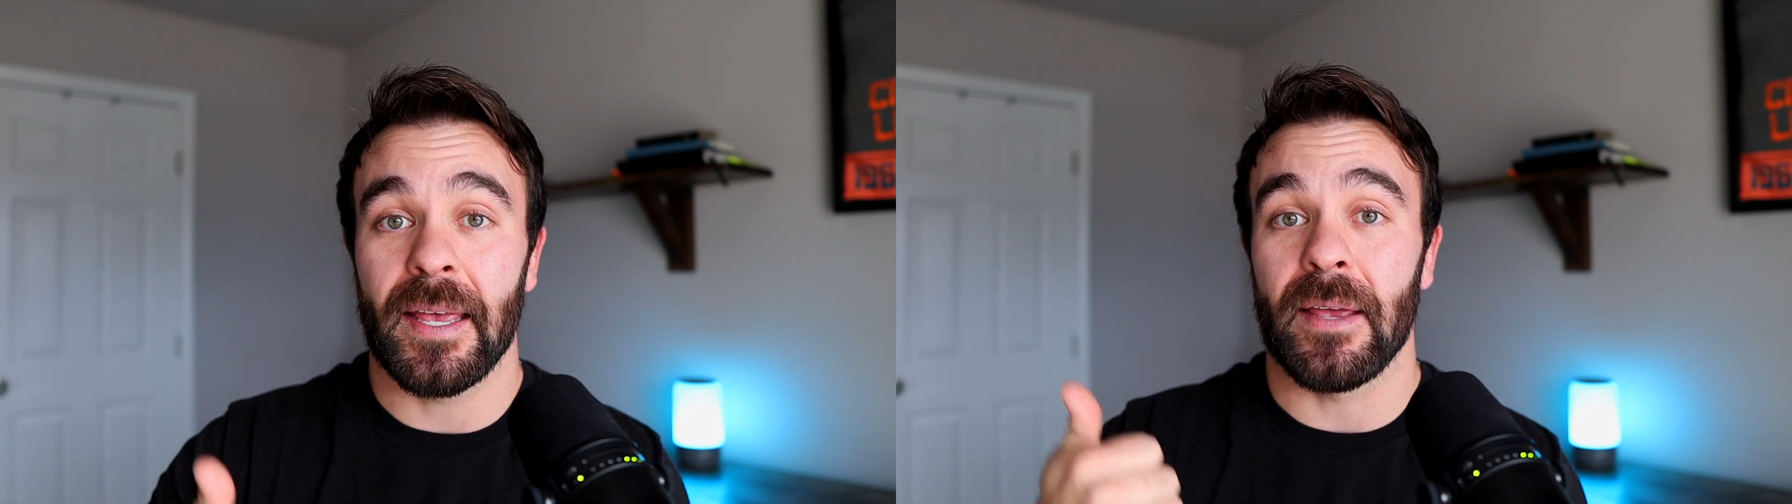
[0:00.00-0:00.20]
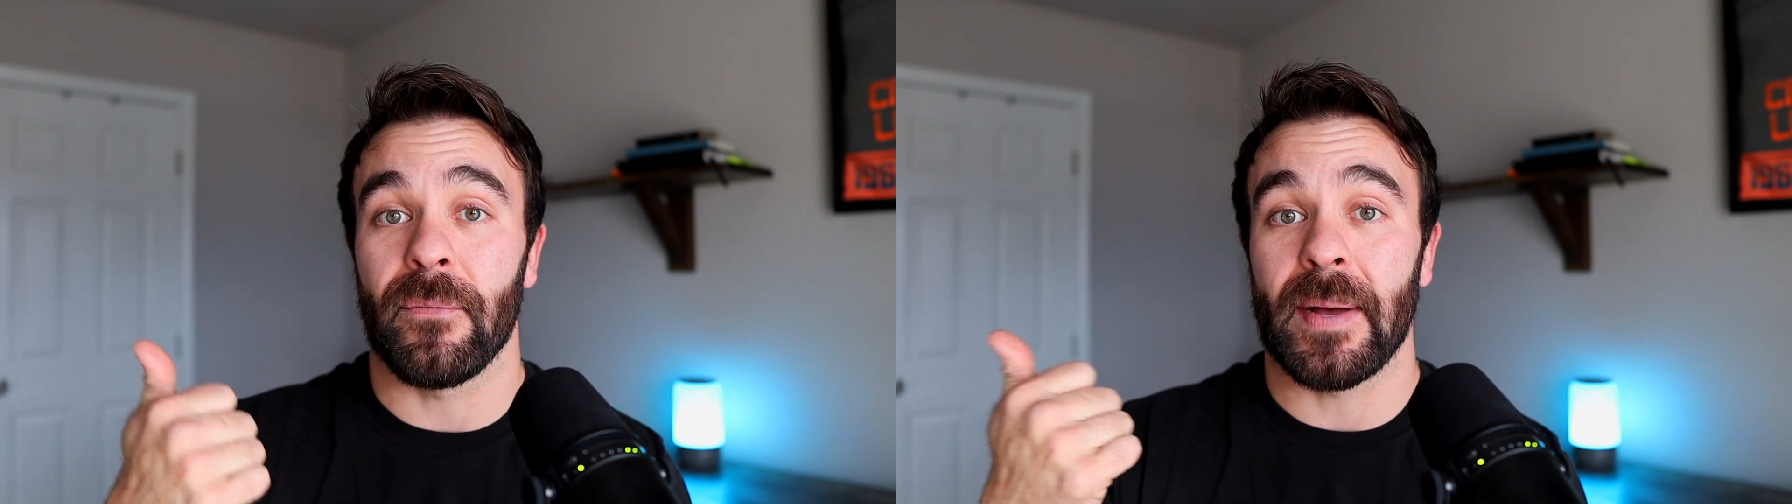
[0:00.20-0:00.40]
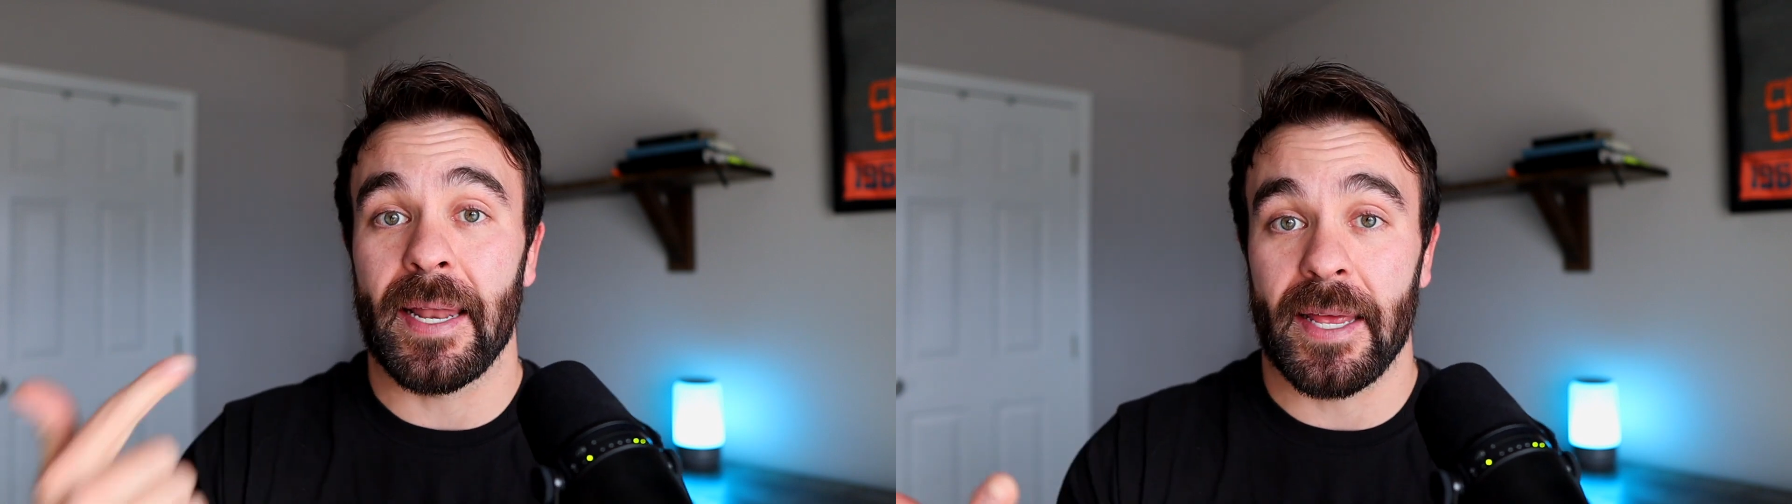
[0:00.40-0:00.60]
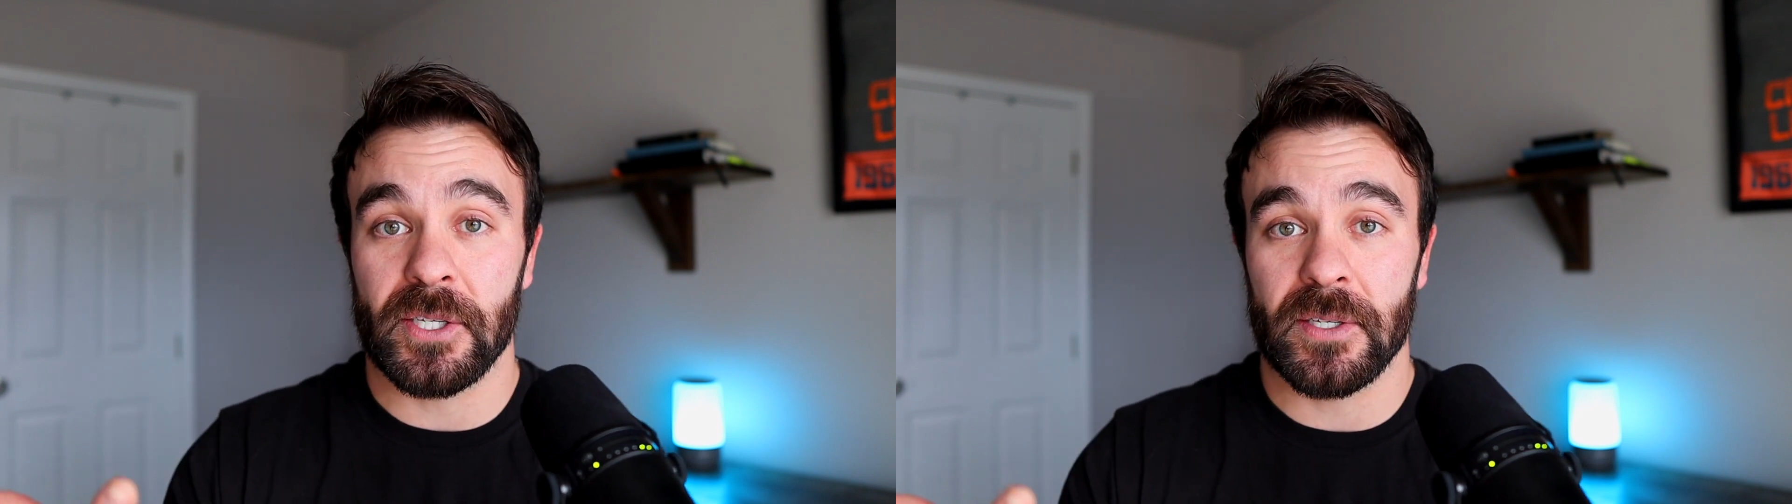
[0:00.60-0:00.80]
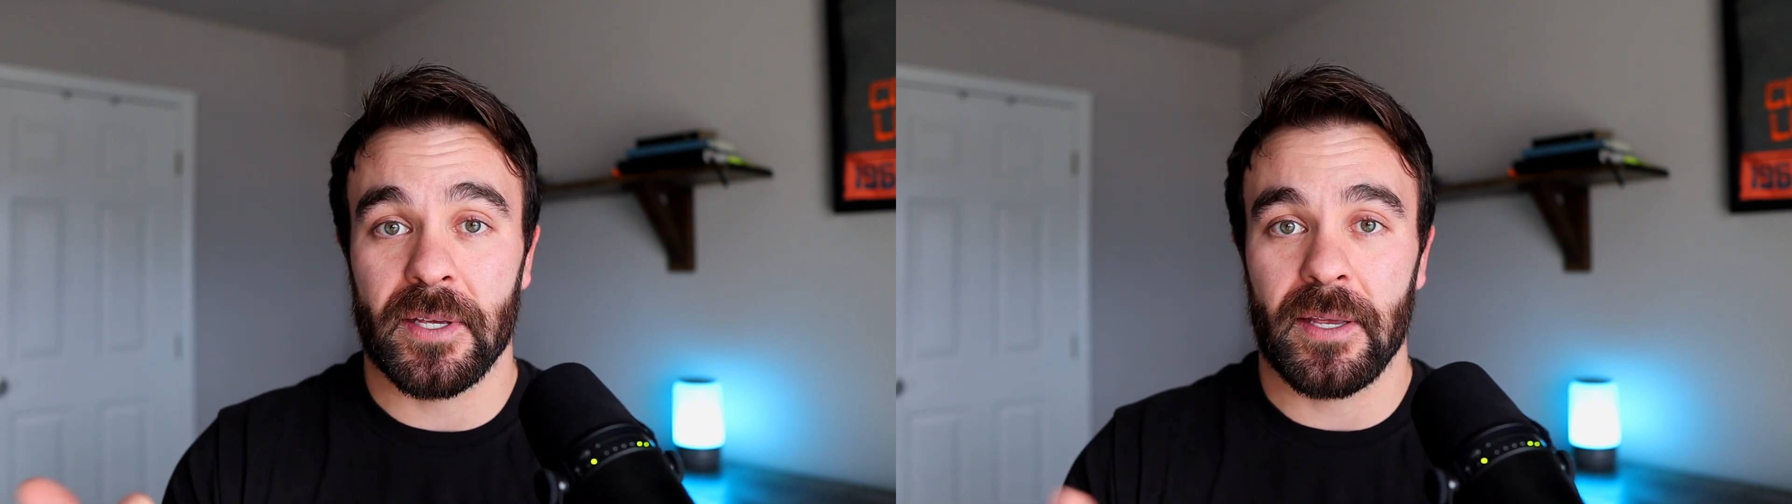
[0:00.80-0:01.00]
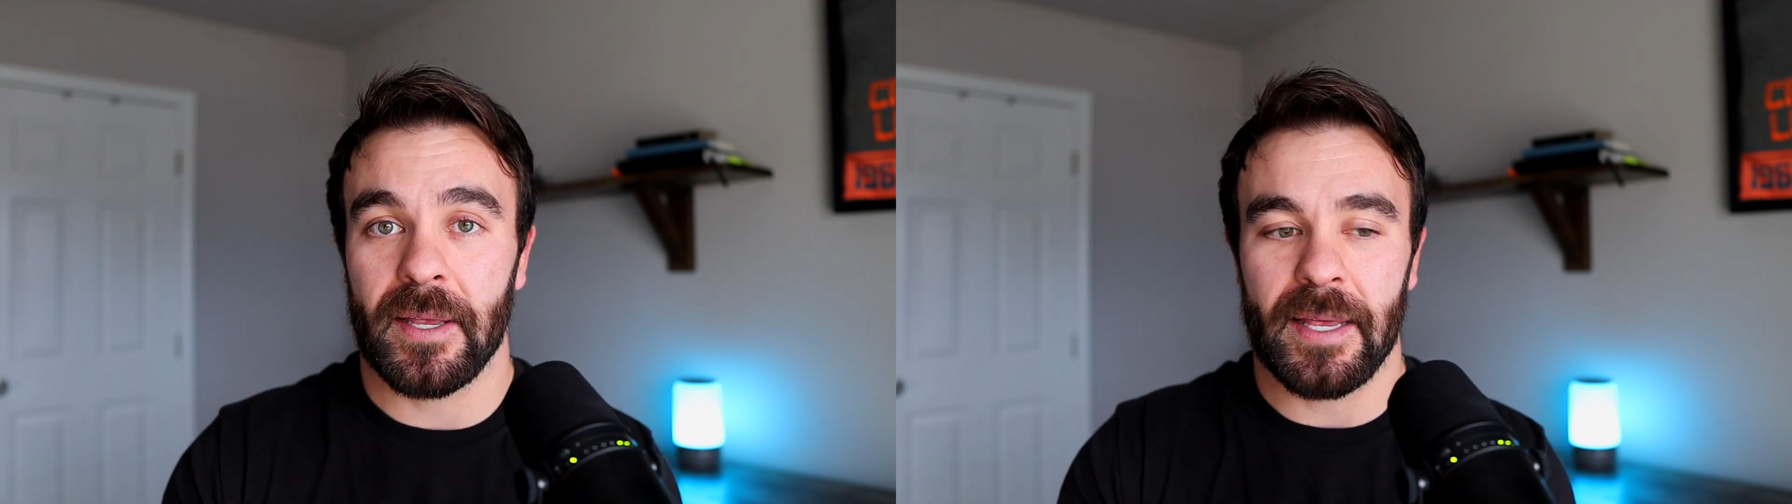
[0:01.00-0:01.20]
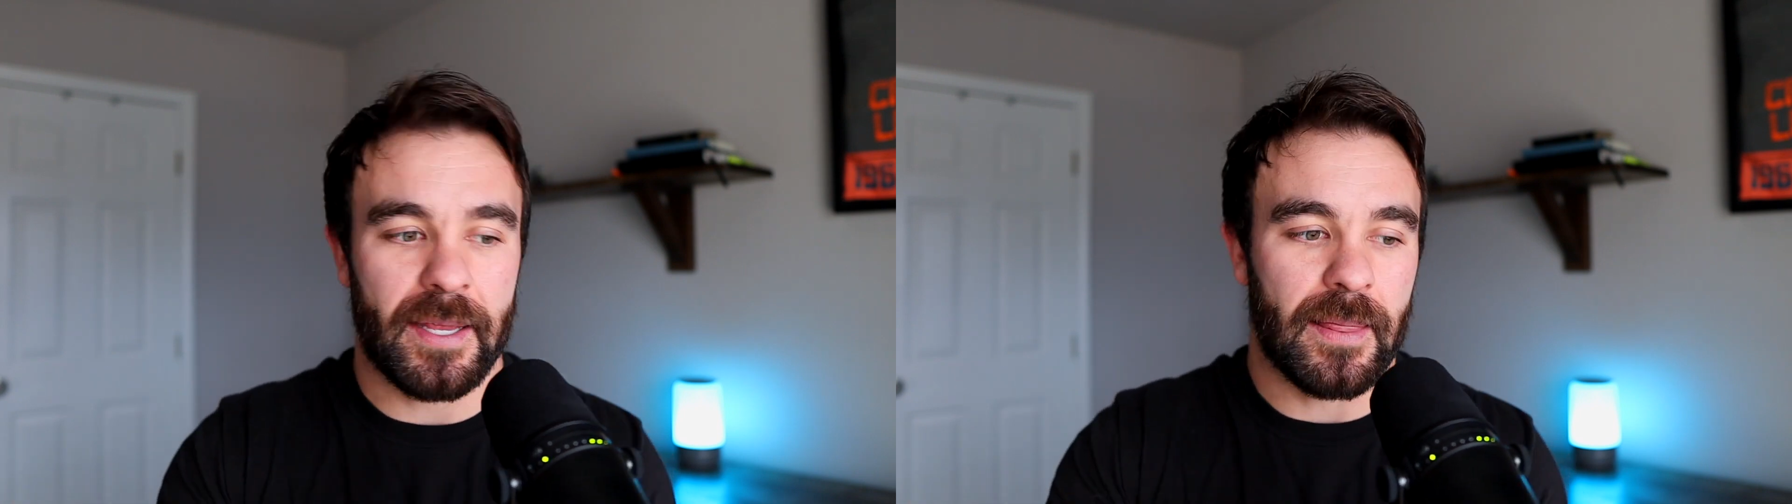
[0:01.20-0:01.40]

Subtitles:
and financially, it